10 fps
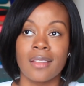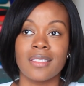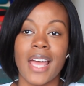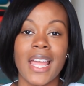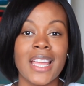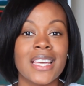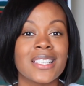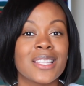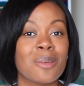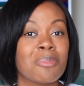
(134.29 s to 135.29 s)
they
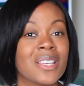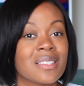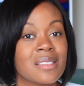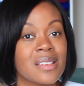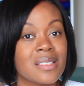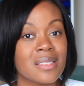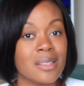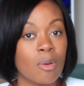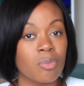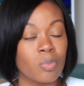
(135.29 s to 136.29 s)
ended the
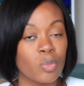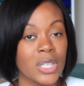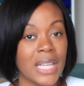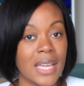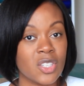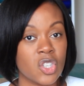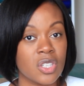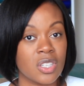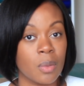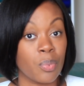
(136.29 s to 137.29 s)
business
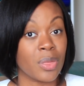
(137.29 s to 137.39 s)
relationship